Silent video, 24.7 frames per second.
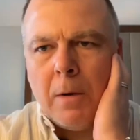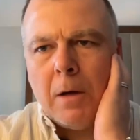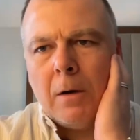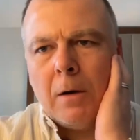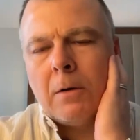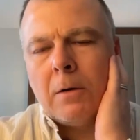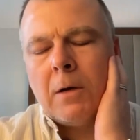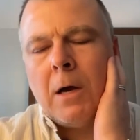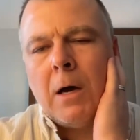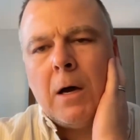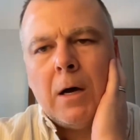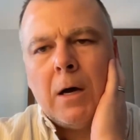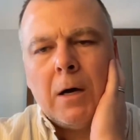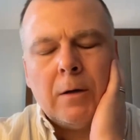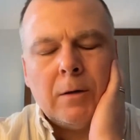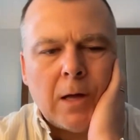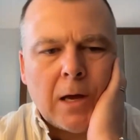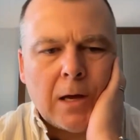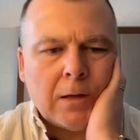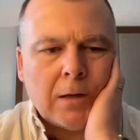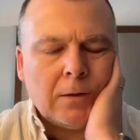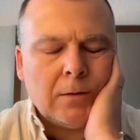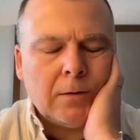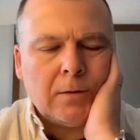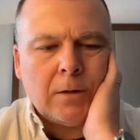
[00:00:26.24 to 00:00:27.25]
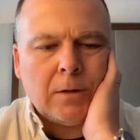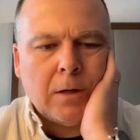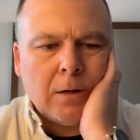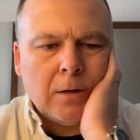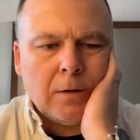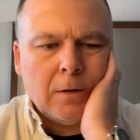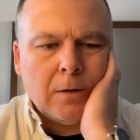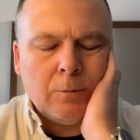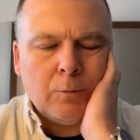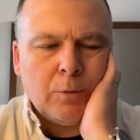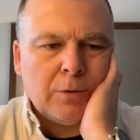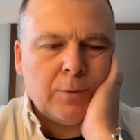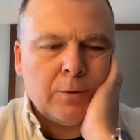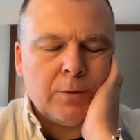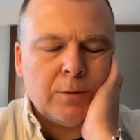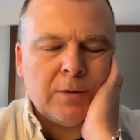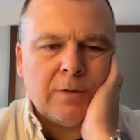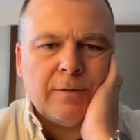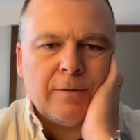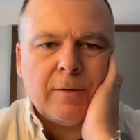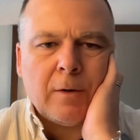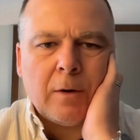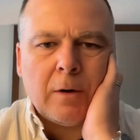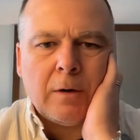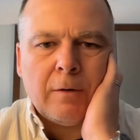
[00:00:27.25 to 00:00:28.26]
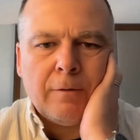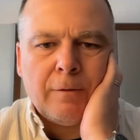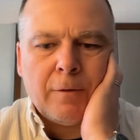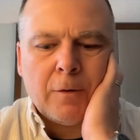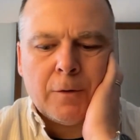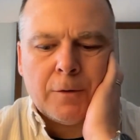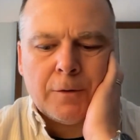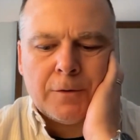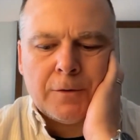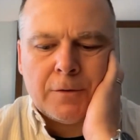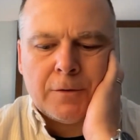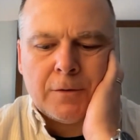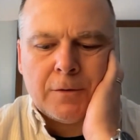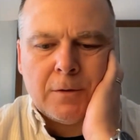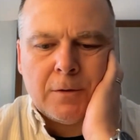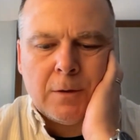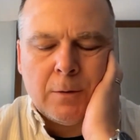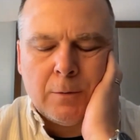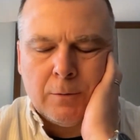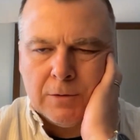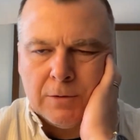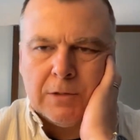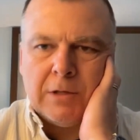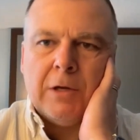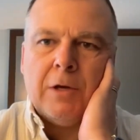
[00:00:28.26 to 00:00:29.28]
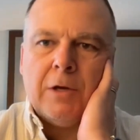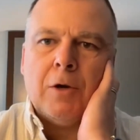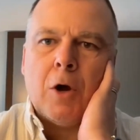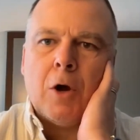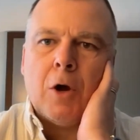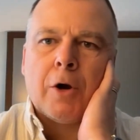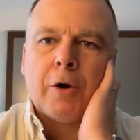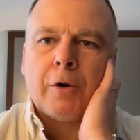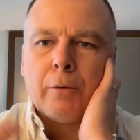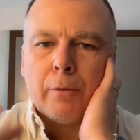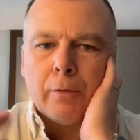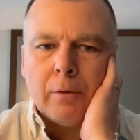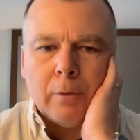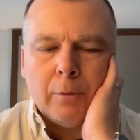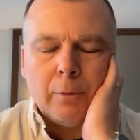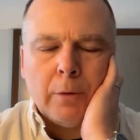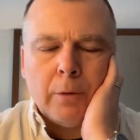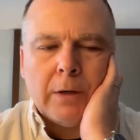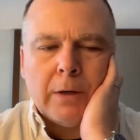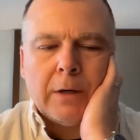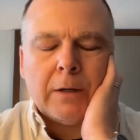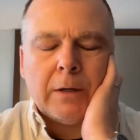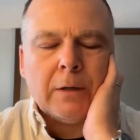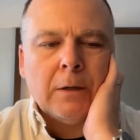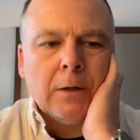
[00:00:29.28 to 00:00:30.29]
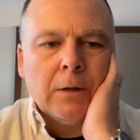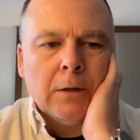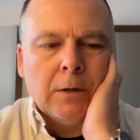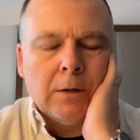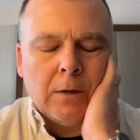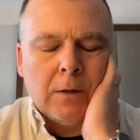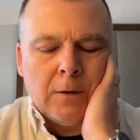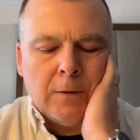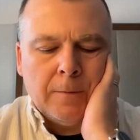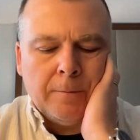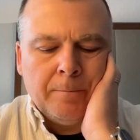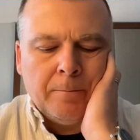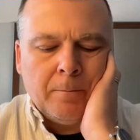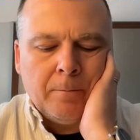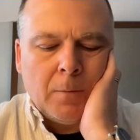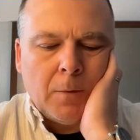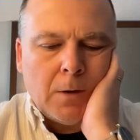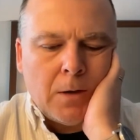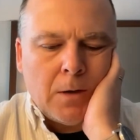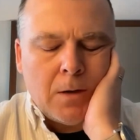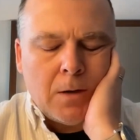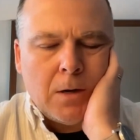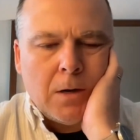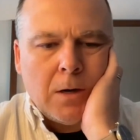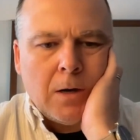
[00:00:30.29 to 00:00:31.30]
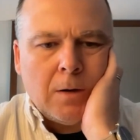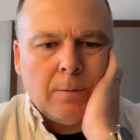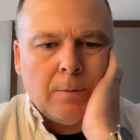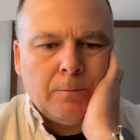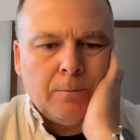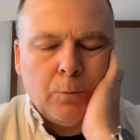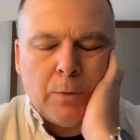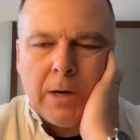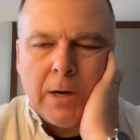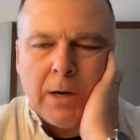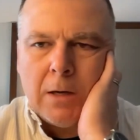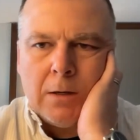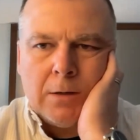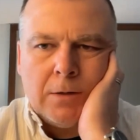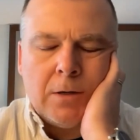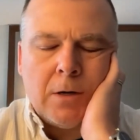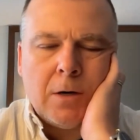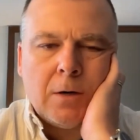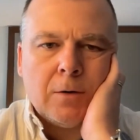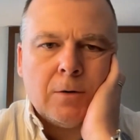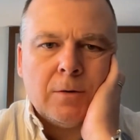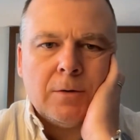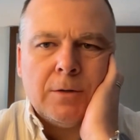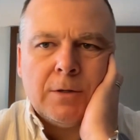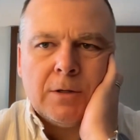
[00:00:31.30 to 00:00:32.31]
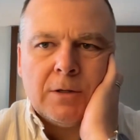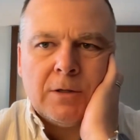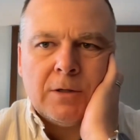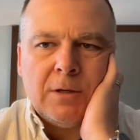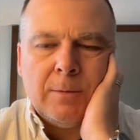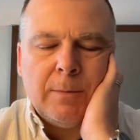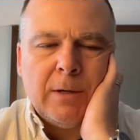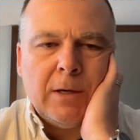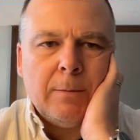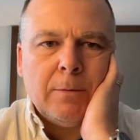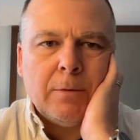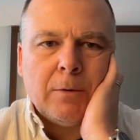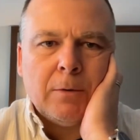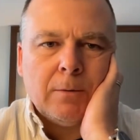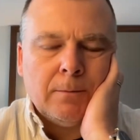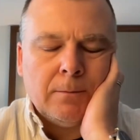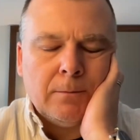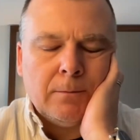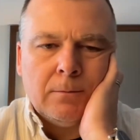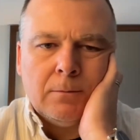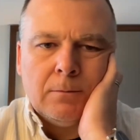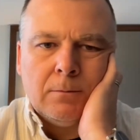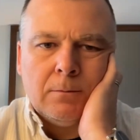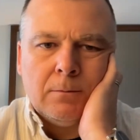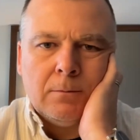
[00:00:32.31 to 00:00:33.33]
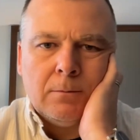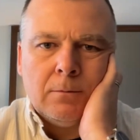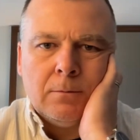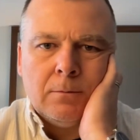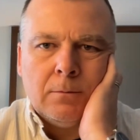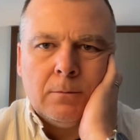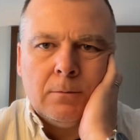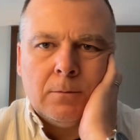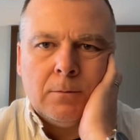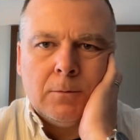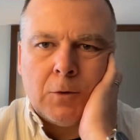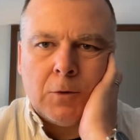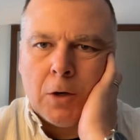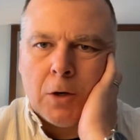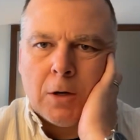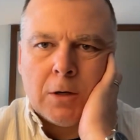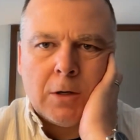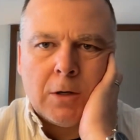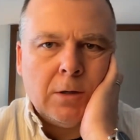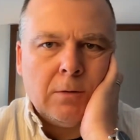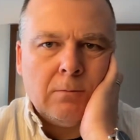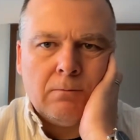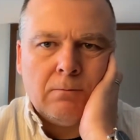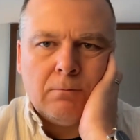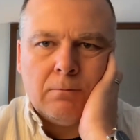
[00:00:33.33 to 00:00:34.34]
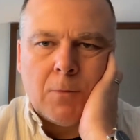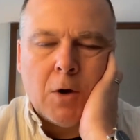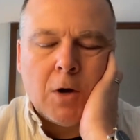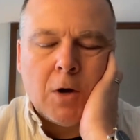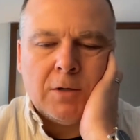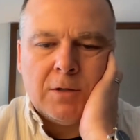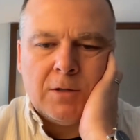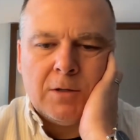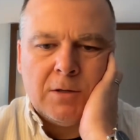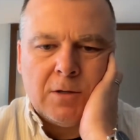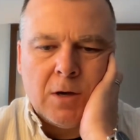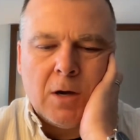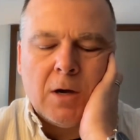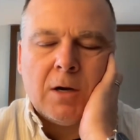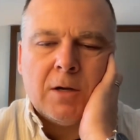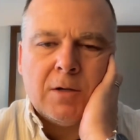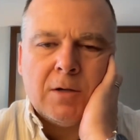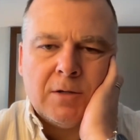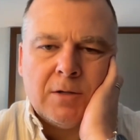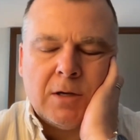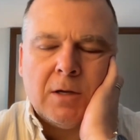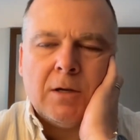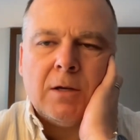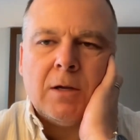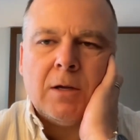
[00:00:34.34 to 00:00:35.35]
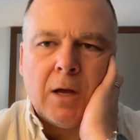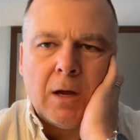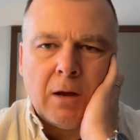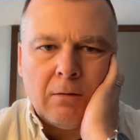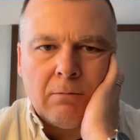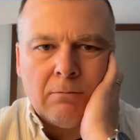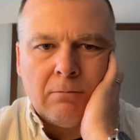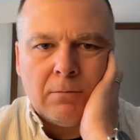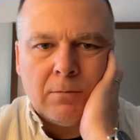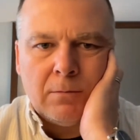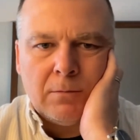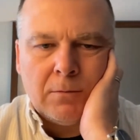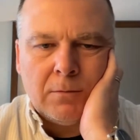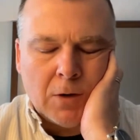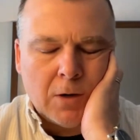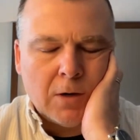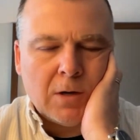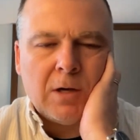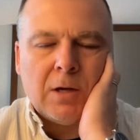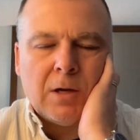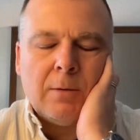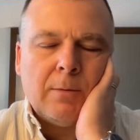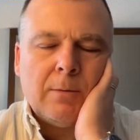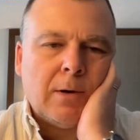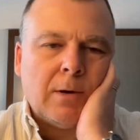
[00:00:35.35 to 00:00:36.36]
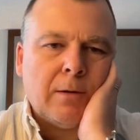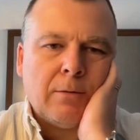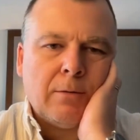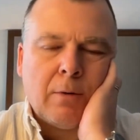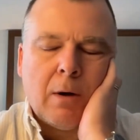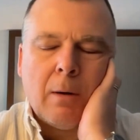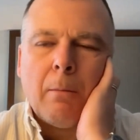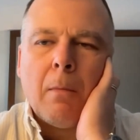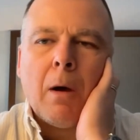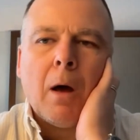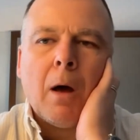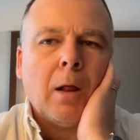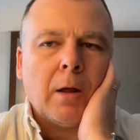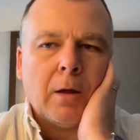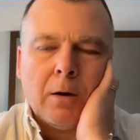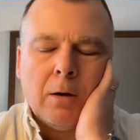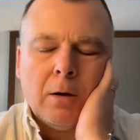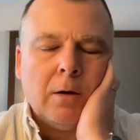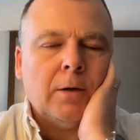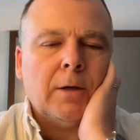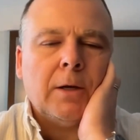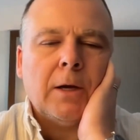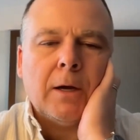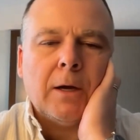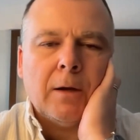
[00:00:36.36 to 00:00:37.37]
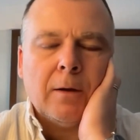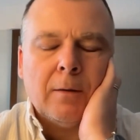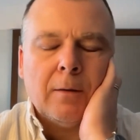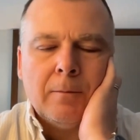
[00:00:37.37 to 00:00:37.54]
Model Con that which was the very first, it was the inaugural one. We had 160 people talking on a Sunday, talking about threat modeling all day.